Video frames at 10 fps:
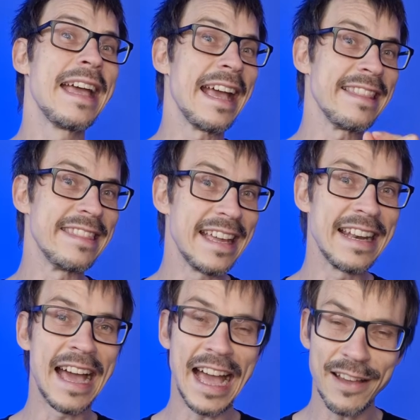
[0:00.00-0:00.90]
and then
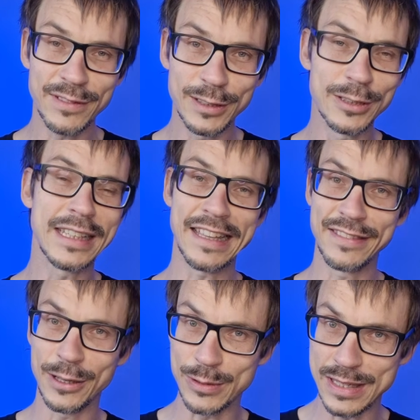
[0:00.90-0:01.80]
have a look
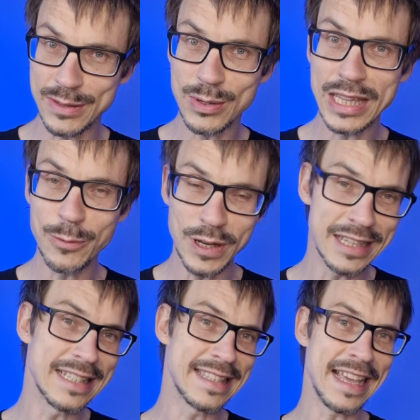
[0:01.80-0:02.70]
at those 3
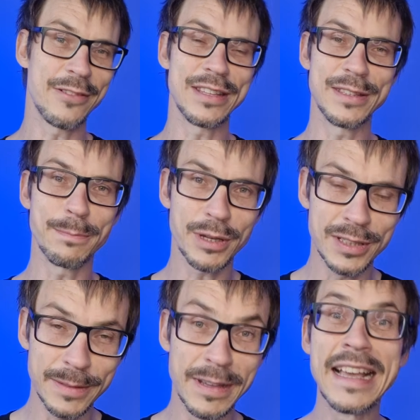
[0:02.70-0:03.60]
words there at the
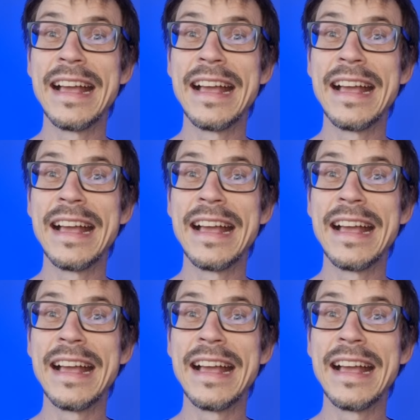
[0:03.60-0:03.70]
bottom